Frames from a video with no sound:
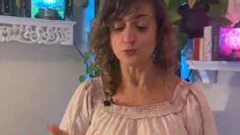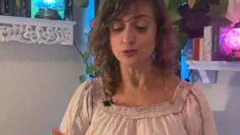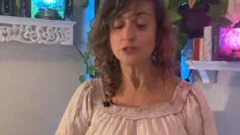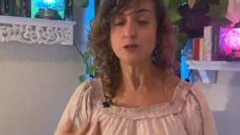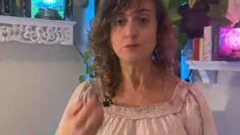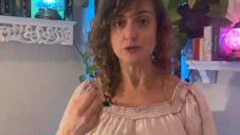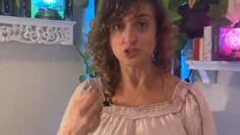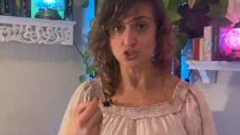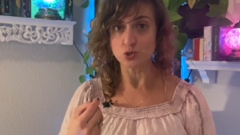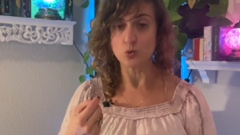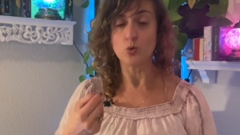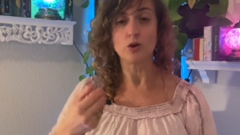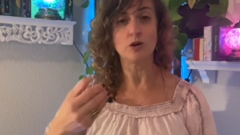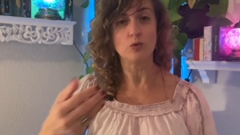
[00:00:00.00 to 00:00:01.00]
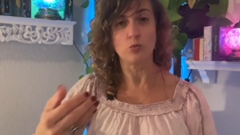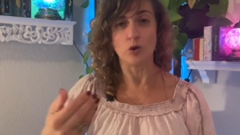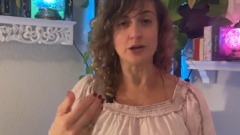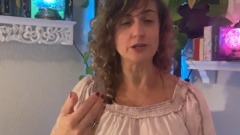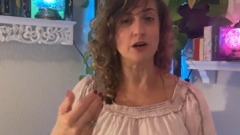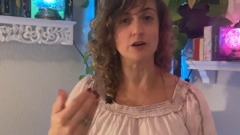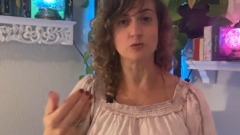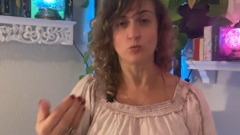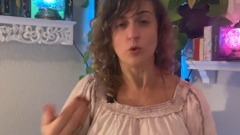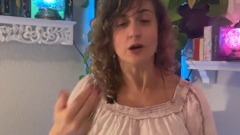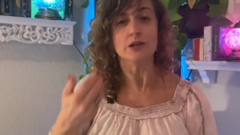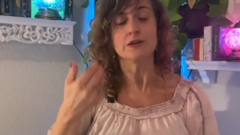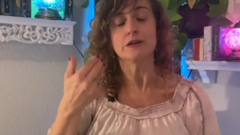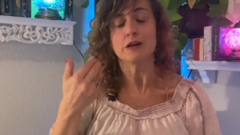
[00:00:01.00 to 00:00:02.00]
really mature one on
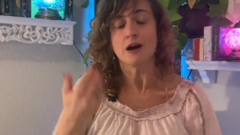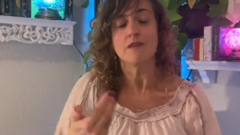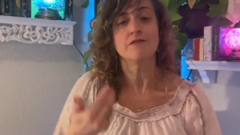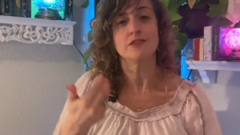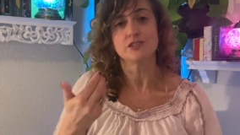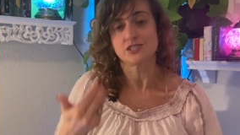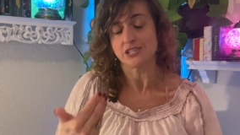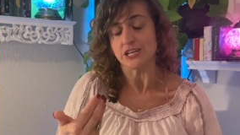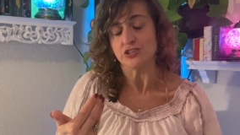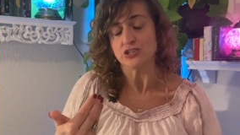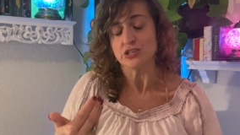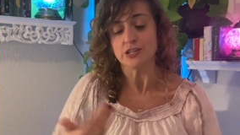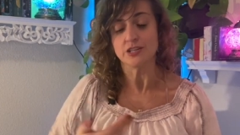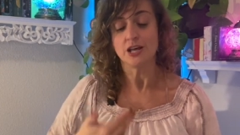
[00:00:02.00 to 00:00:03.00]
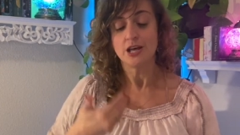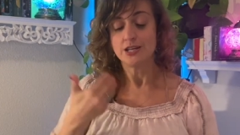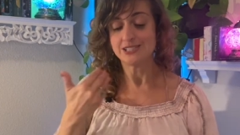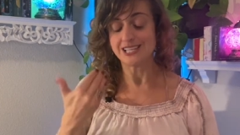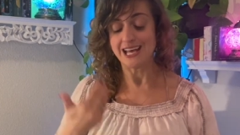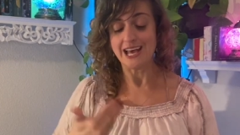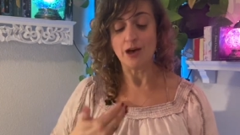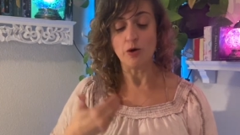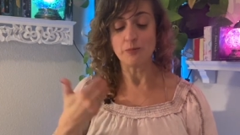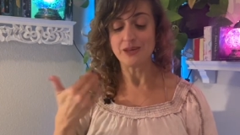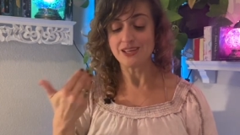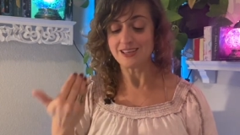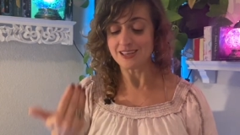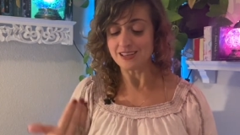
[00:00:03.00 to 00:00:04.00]
one conversation to
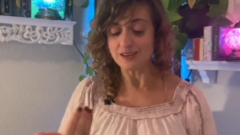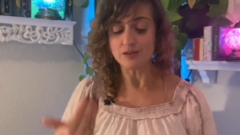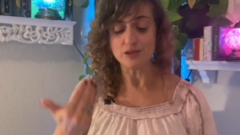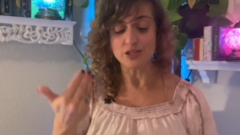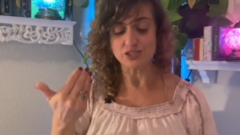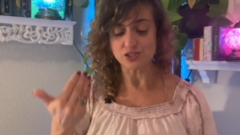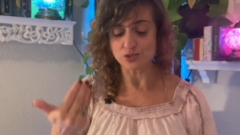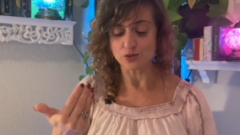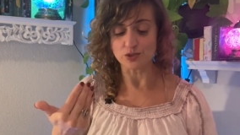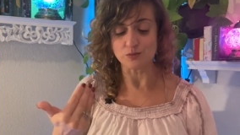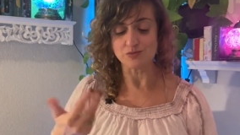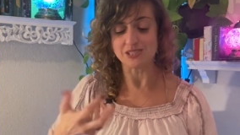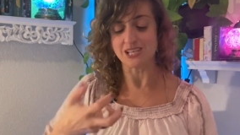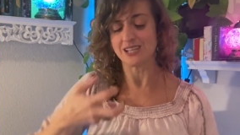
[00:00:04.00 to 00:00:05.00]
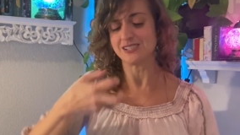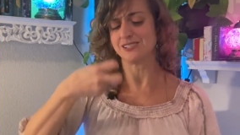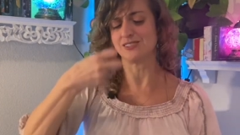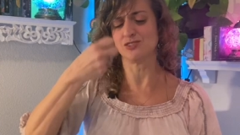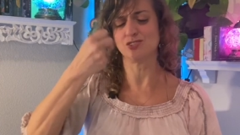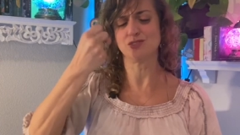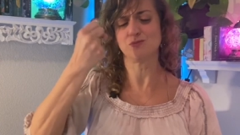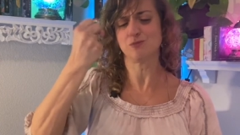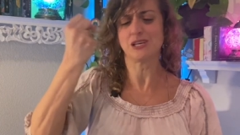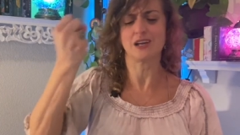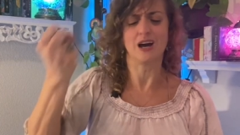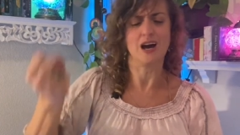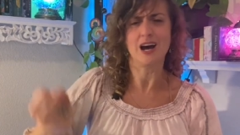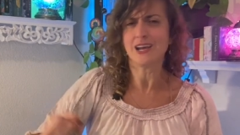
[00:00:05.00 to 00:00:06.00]
help heal a circumstance and just be
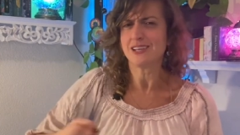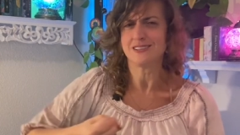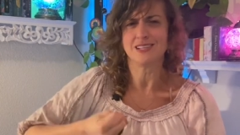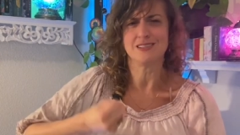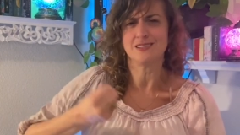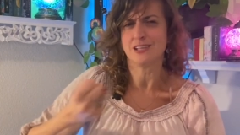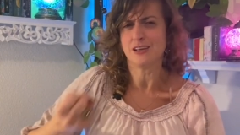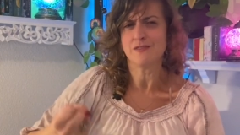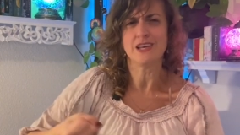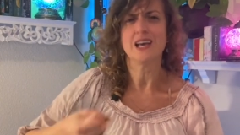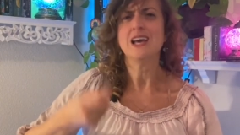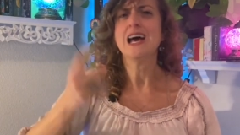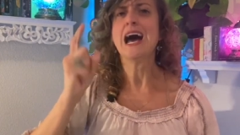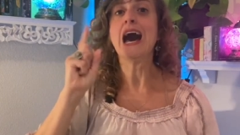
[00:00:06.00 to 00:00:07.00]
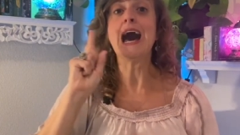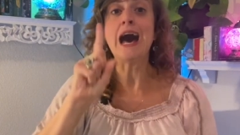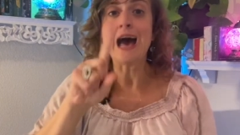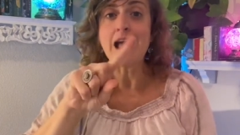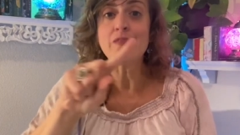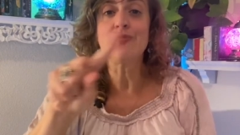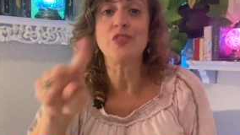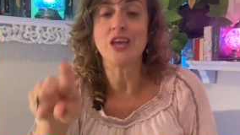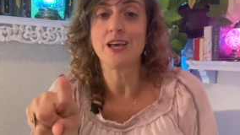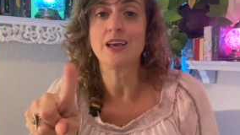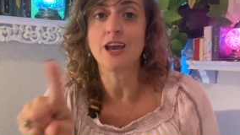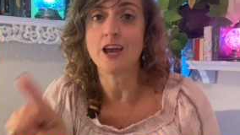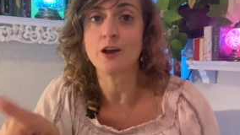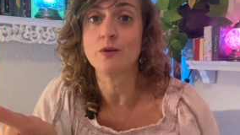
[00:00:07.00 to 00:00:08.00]
kind and giving. I
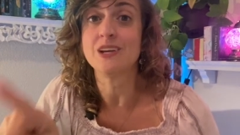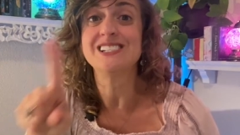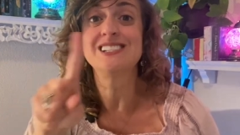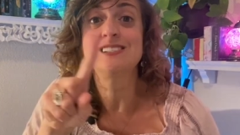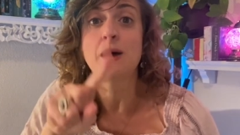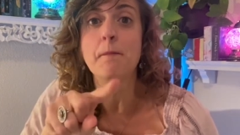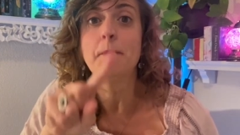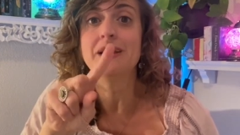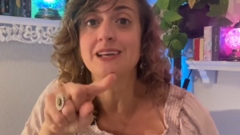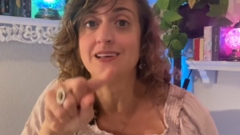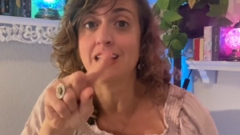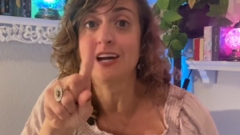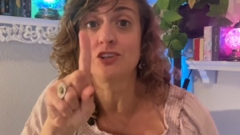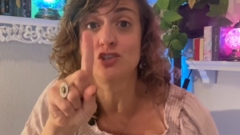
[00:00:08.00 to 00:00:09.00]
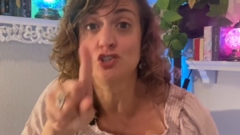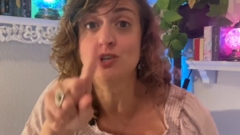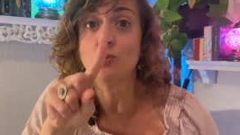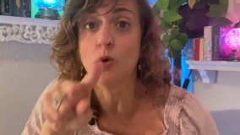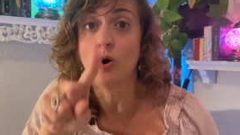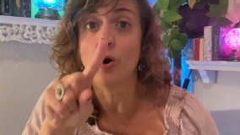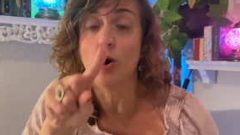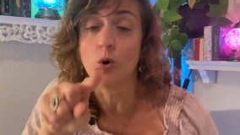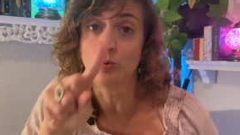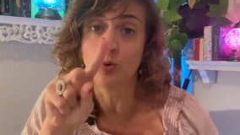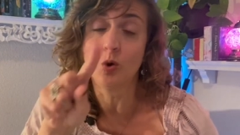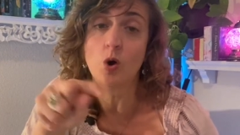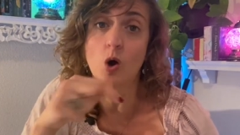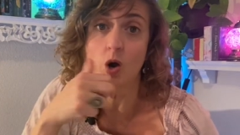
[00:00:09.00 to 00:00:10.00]
think, Aries, somebody got you all
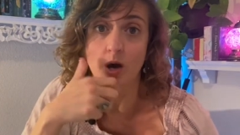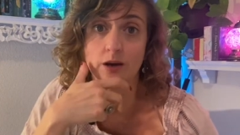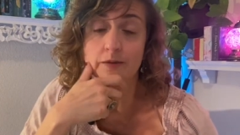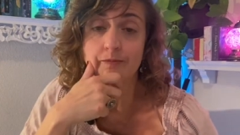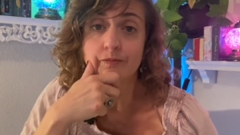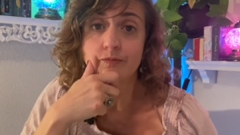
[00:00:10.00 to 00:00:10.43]
wrong